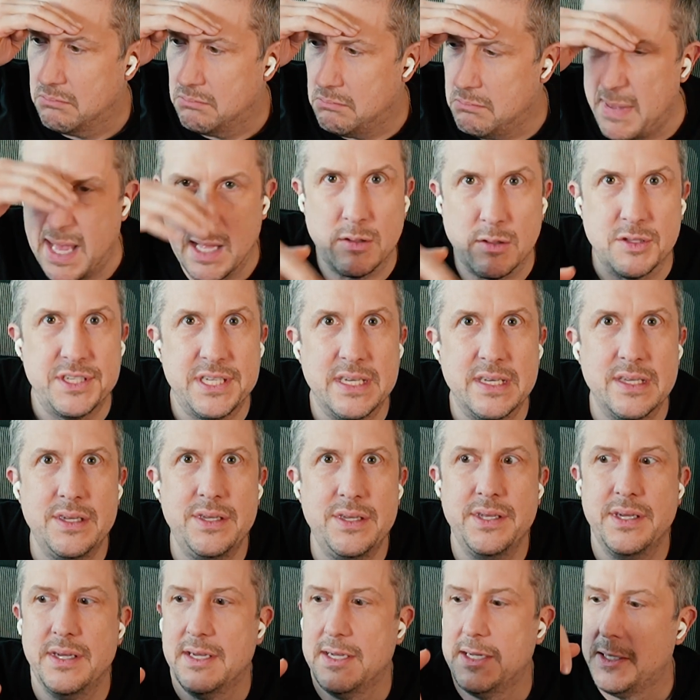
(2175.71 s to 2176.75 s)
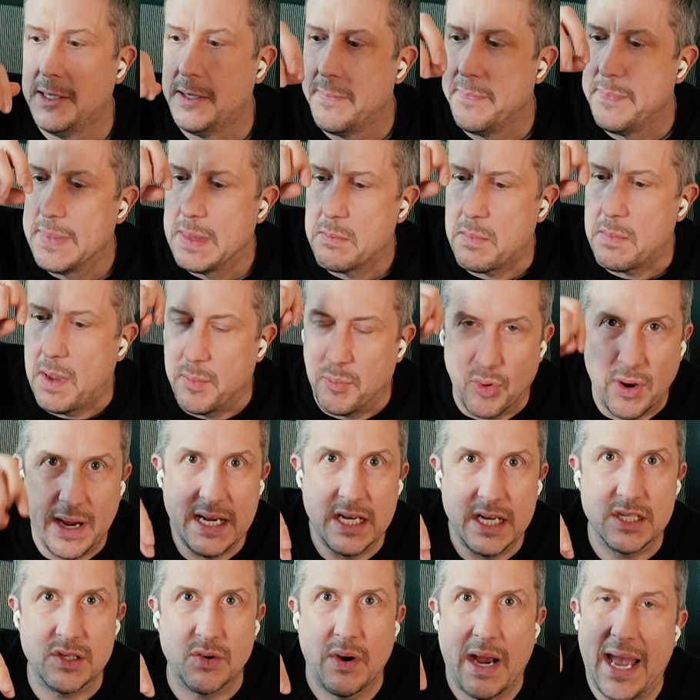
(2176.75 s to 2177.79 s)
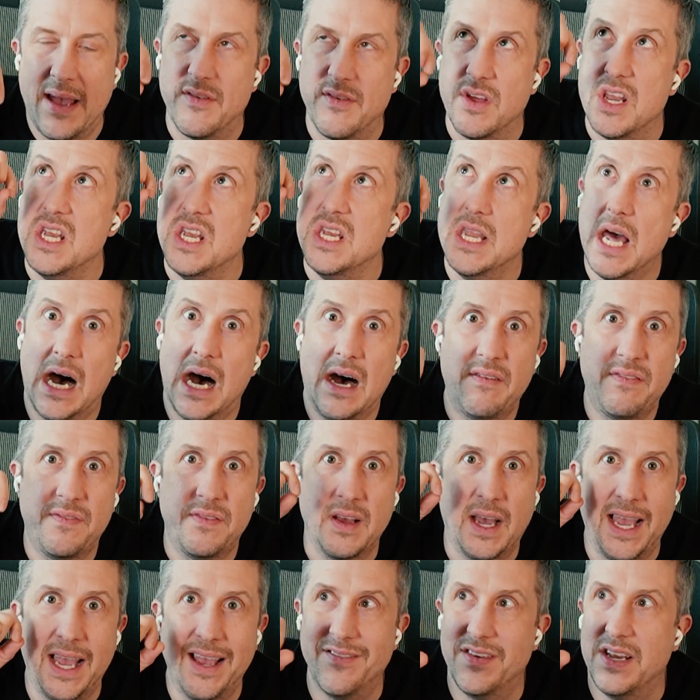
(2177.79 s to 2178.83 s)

melted. My brain doesn't. I have enough.